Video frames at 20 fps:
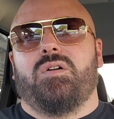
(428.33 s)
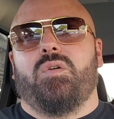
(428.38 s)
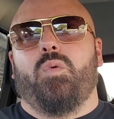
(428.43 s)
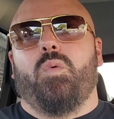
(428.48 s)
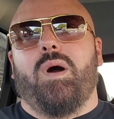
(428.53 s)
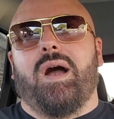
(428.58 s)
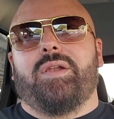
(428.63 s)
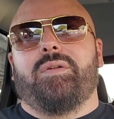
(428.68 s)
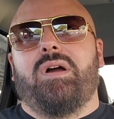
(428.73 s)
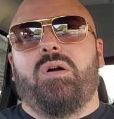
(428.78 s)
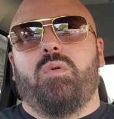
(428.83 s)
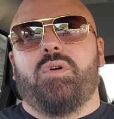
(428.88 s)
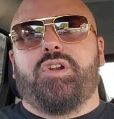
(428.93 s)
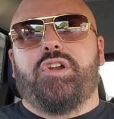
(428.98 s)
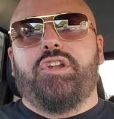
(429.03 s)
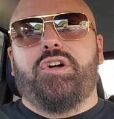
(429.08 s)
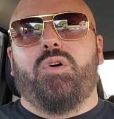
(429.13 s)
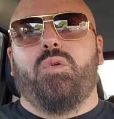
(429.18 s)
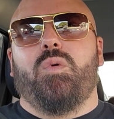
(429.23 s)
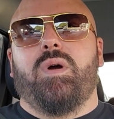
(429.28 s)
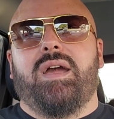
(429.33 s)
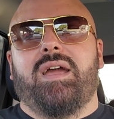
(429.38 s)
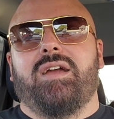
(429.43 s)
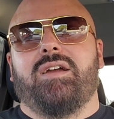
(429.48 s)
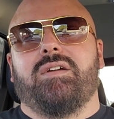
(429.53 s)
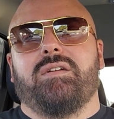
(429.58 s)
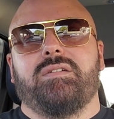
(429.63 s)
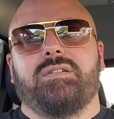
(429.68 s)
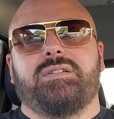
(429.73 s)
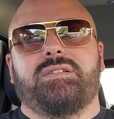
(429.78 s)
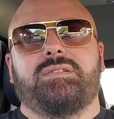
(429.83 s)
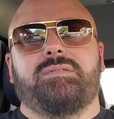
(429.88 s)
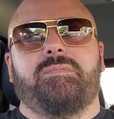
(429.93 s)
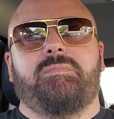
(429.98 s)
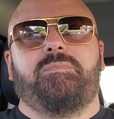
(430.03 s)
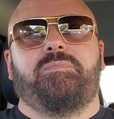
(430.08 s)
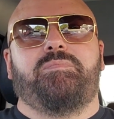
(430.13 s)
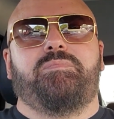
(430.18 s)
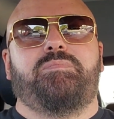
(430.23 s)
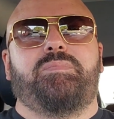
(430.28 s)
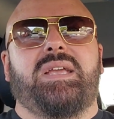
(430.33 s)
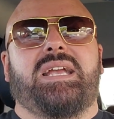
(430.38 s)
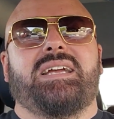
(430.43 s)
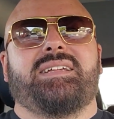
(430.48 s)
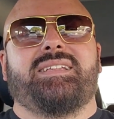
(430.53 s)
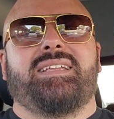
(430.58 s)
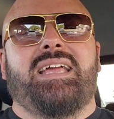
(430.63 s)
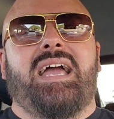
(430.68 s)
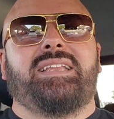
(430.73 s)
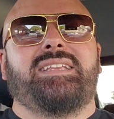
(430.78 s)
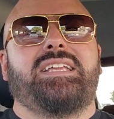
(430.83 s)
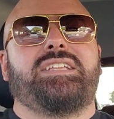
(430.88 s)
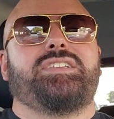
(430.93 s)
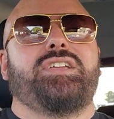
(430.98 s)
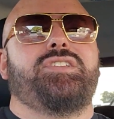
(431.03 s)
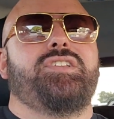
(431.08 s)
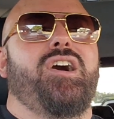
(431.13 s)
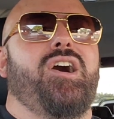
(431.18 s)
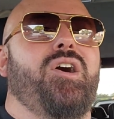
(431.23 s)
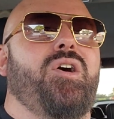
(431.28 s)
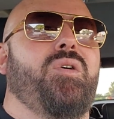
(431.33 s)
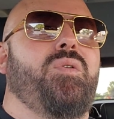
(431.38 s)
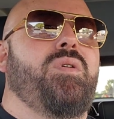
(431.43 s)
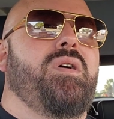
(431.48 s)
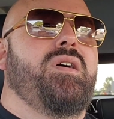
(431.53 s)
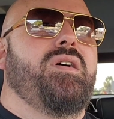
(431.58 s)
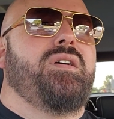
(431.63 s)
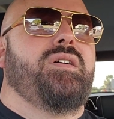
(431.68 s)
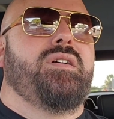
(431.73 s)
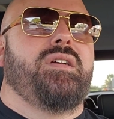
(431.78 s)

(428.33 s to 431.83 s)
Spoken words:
Why do I want to know where? Because I need to know,